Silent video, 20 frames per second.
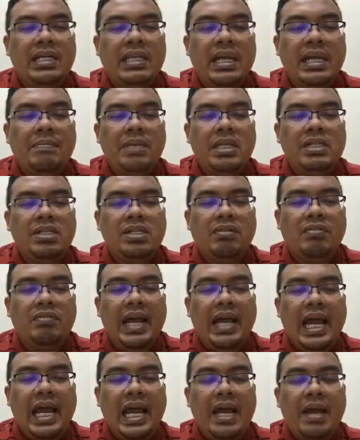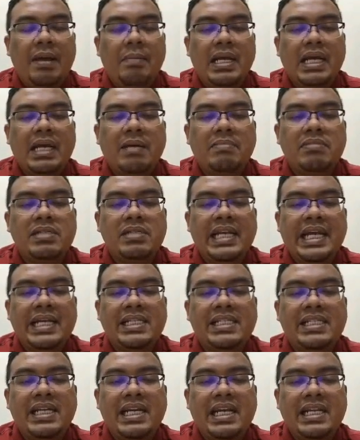The temperature of air becomes
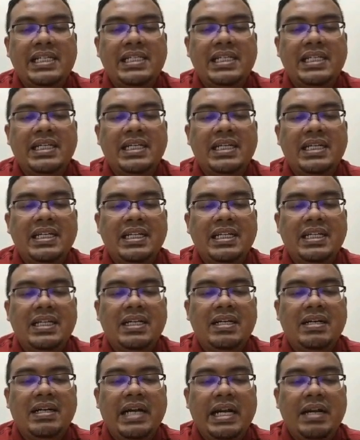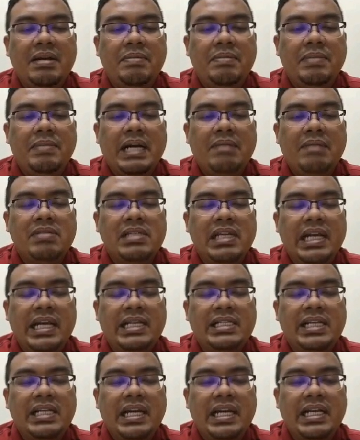lesser and lesser, right? It becomes
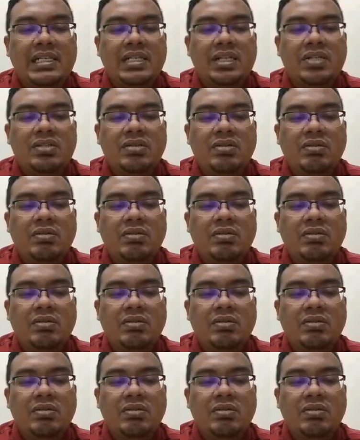lesser and lesser.